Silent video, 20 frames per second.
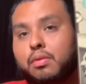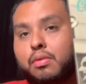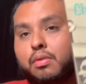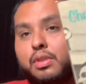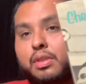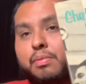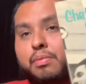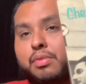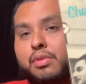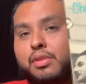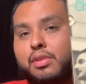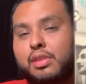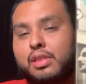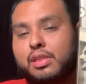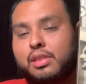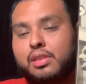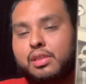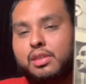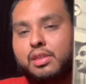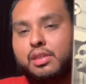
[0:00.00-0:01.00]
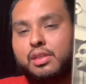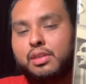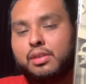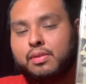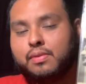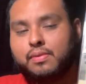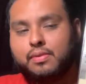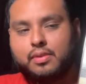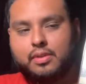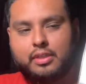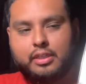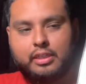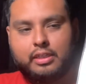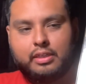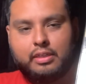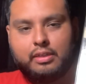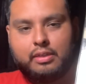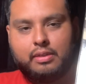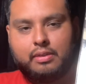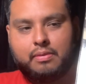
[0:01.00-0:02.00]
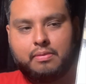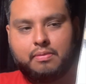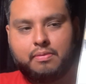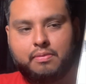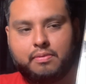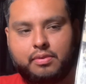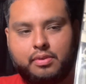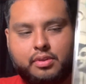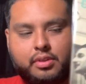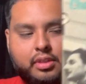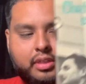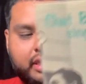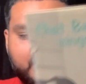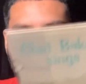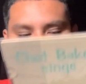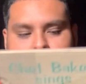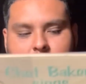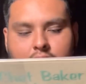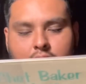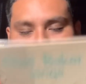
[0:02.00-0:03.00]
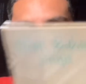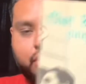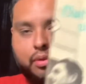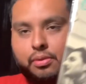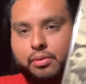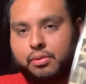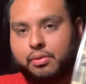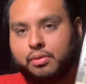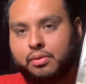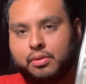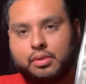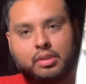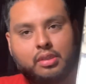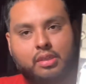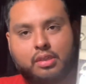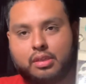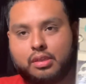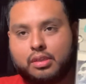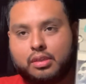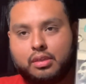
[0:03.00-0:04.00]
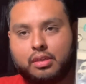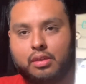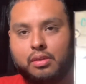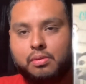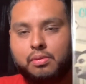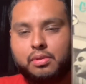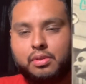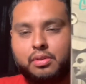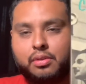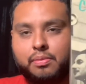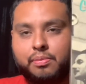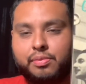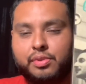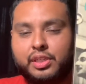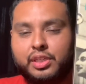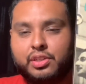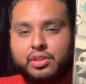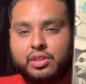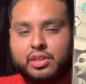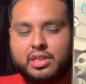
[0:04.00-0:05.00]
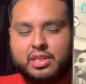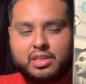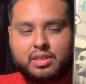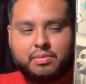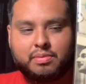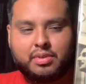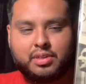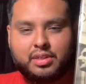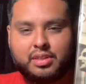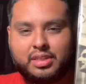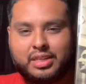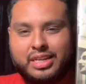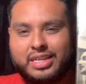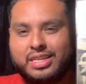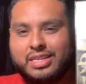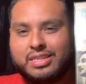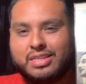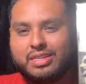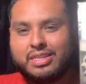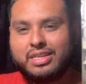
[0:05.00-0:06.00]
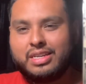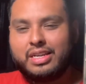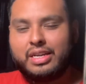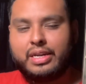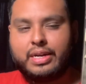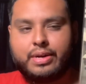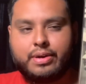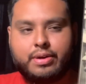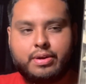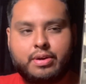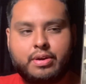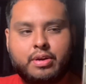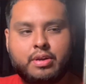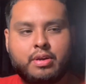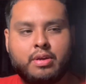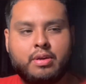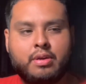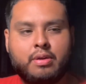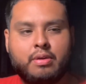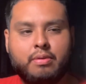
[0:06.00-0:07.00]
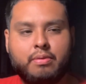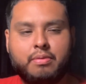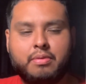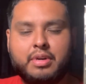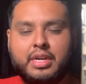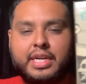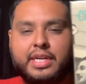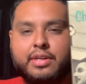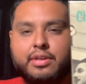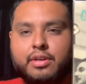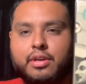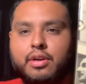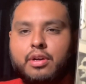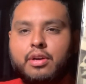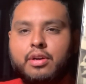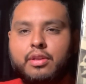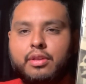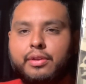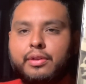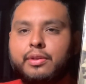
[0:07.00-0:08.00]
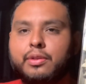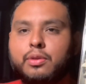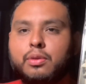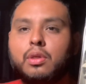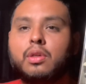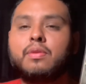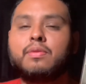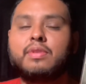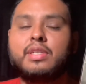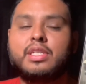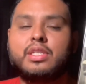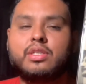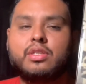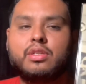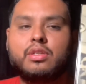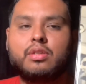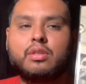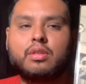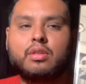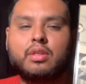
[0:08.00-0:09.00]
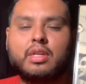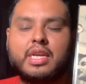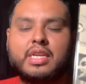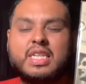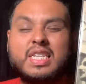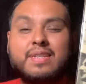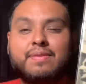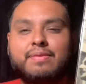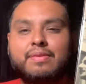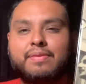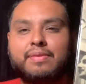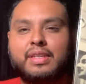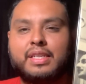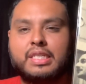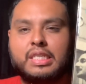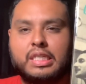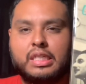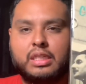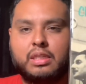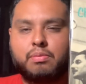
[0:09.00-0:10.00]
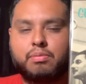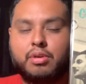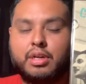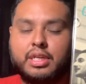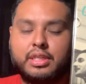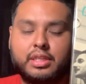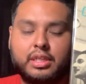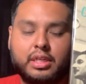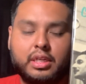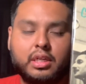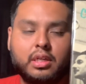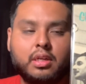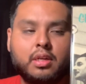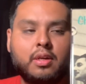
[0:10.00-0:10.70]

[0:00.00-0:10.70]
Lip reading: When I put this on for the last tune, it was a complete shocker because I did not hear what I heard on the 12-inch 1956 pressing,